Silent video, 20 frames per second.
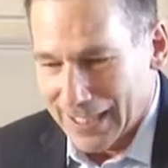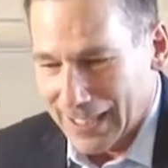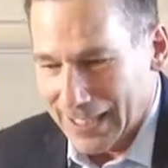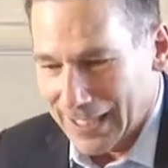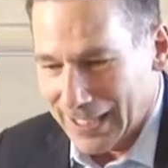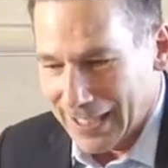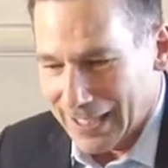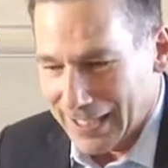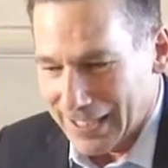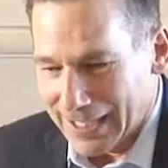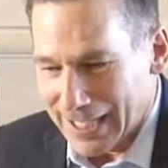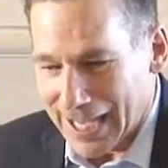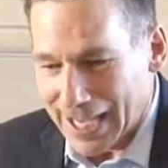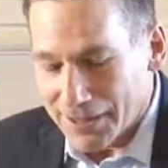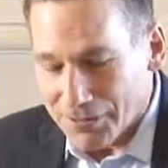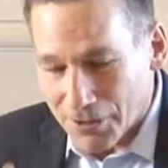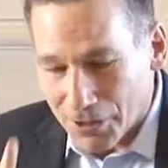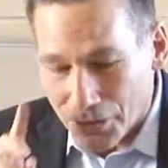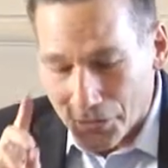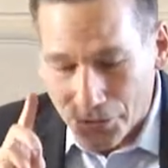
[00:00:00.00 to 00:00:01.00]
Uh,
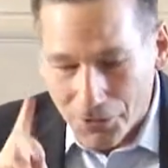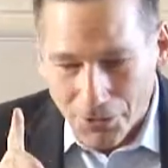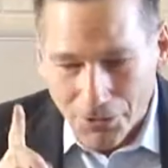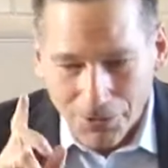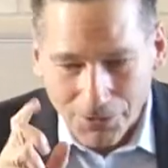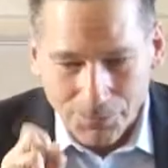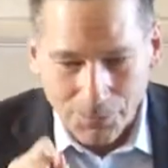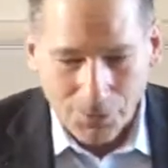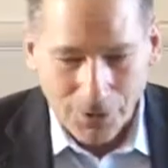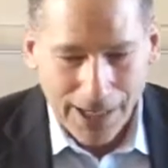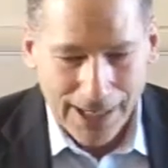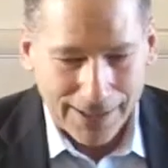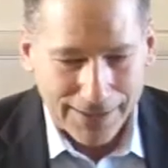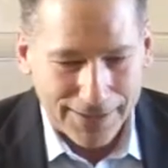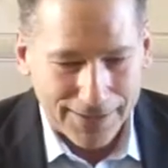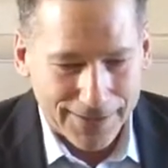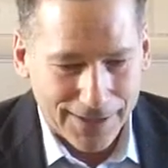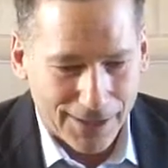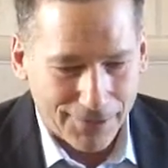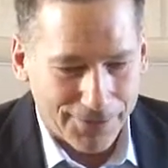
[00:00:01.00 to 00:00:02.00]
and the third
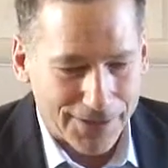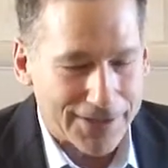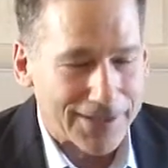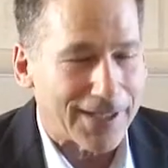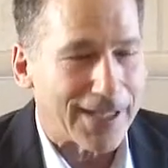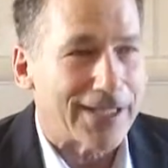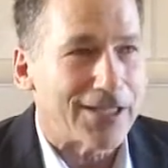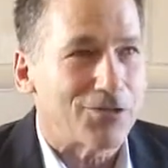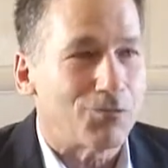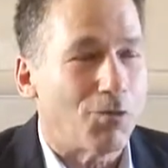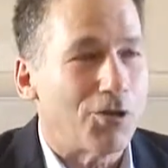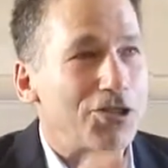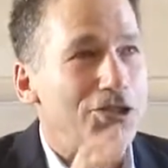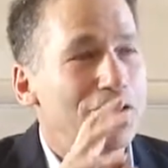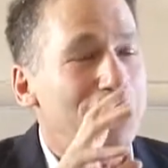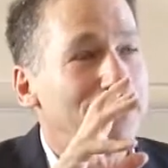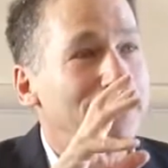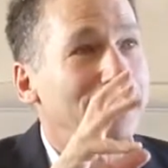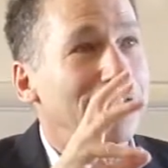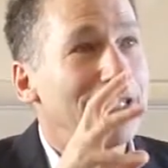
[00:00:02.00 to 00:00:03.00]
practice, I would say, is once
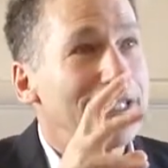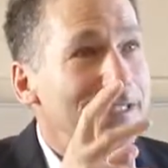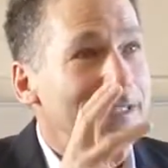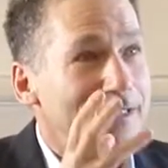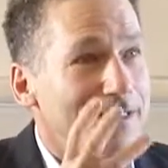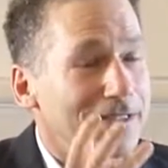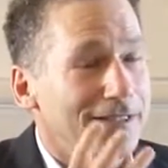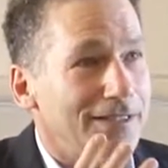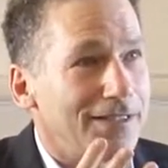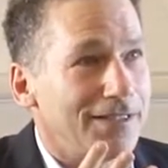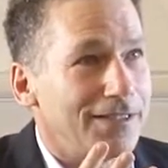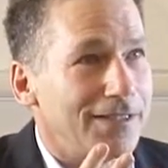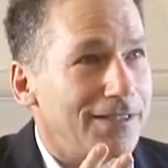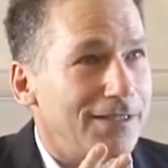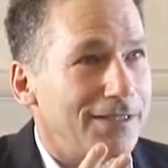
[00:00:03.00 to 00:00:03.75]
you've listened,